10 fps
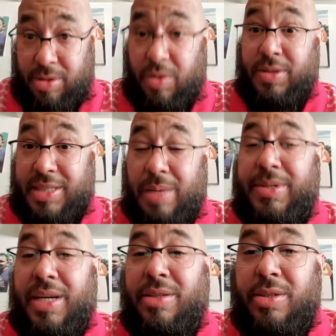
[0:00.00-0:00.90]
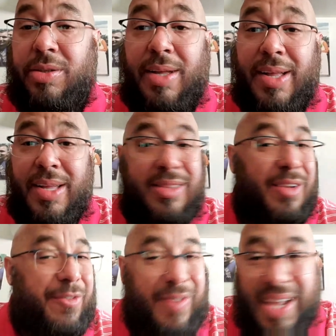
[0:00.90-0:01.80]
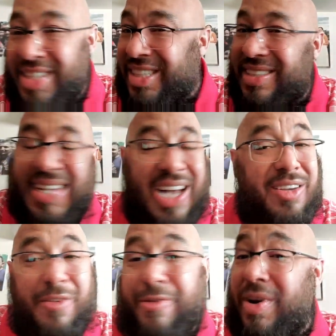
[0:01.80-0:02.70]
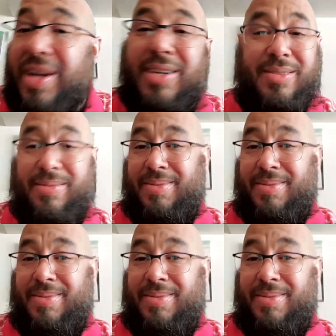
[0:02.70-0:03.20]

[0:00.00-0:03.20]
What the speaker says: You understand what I'm saying to you? The flesh is not your friend.